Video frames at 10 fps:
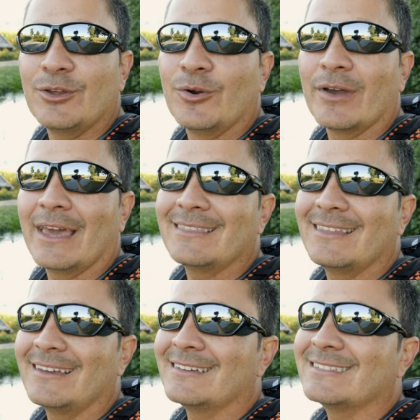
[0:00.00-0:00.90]
You don't get
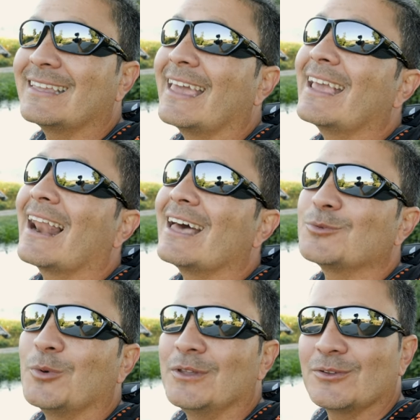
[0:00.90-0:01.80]
the stained
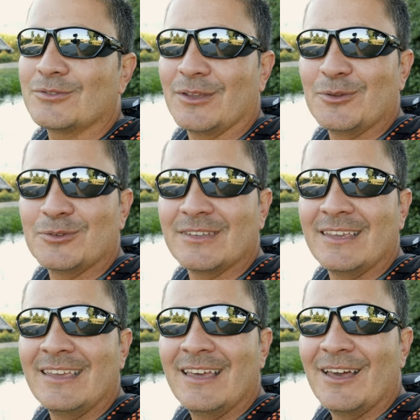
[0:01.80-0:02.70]
glass windows that you
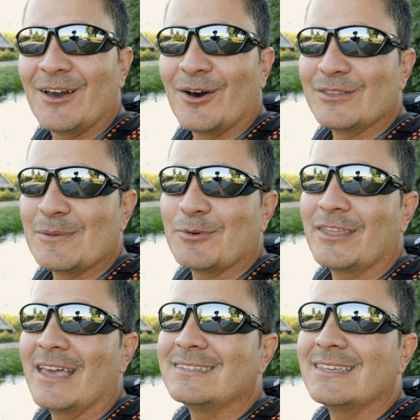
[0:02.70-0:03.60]
see on the
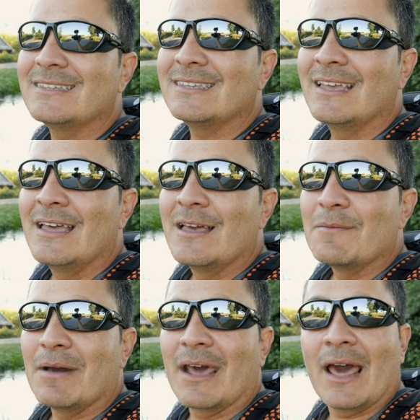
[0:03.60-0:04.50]
Podiensis,
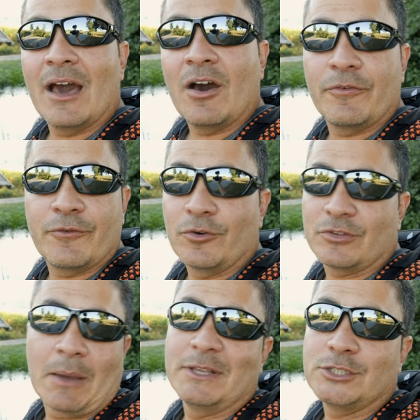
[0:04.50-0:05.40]
but of
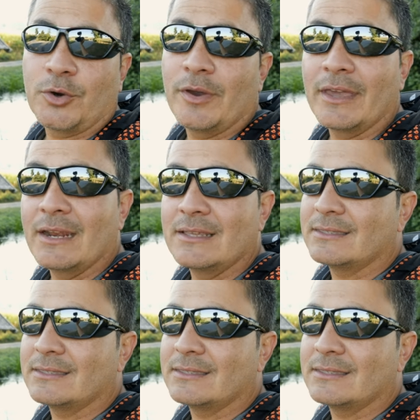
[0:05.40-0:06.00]
course I'm enjoying it.